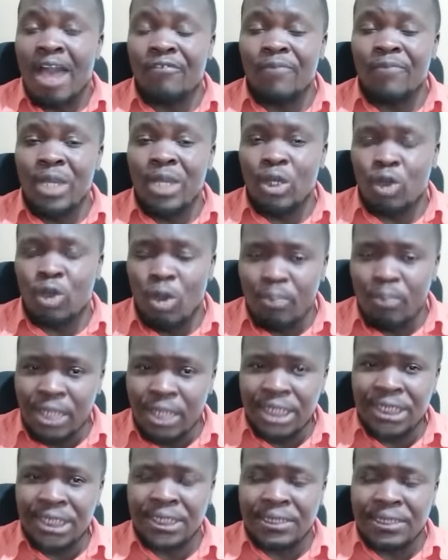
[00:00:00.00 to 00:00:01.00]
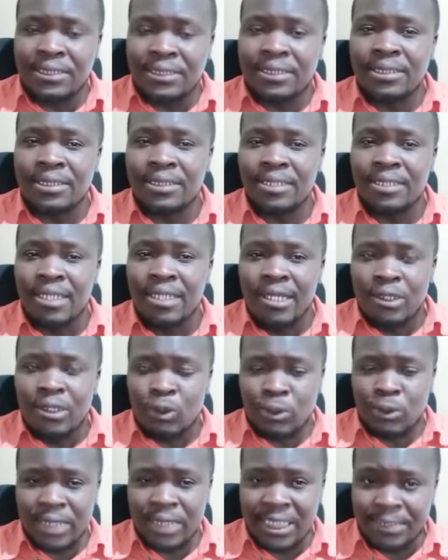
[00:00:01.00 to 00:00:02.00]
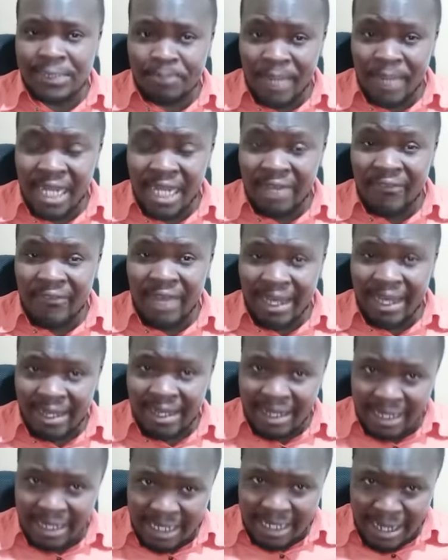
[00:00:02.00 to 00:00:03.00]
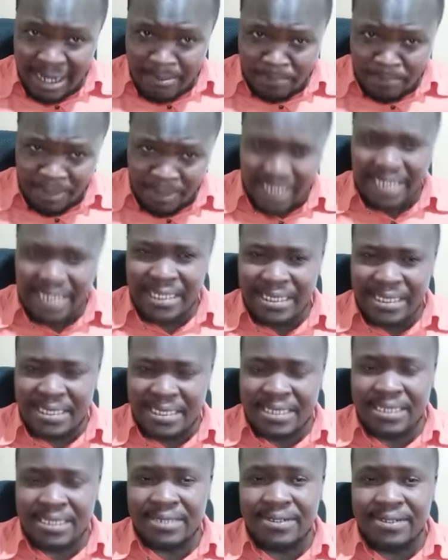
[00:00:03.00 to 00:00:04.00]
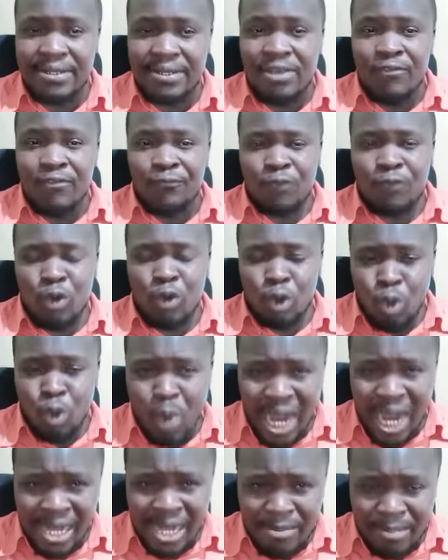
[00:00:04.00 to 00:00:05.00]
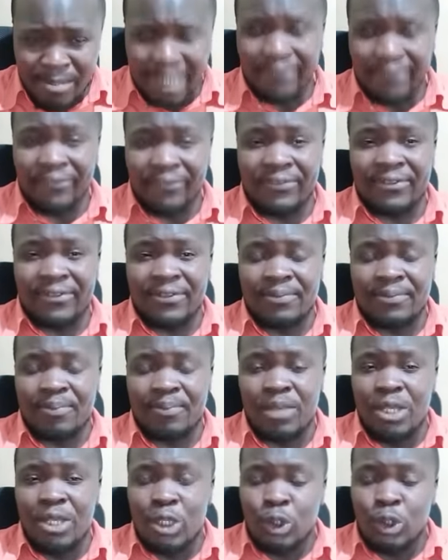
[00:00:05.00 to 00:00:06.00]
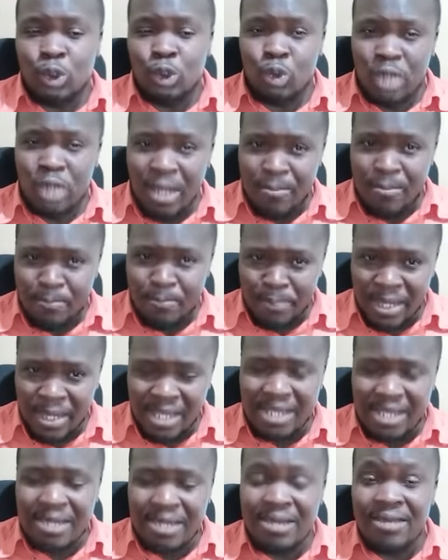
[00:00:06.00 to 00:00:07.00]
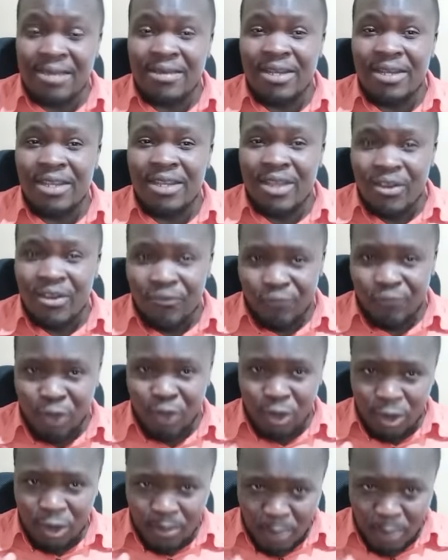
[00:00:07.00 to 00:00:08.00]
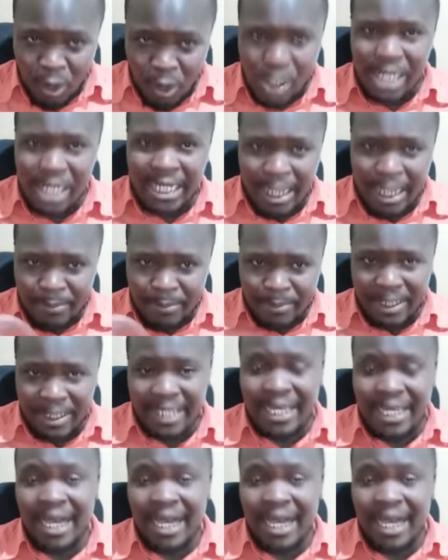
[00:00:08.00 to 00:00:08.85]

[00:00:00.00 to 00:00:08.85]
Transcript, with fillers: have been commissioned to suspend their campaigns for one month to campaign for Polycarp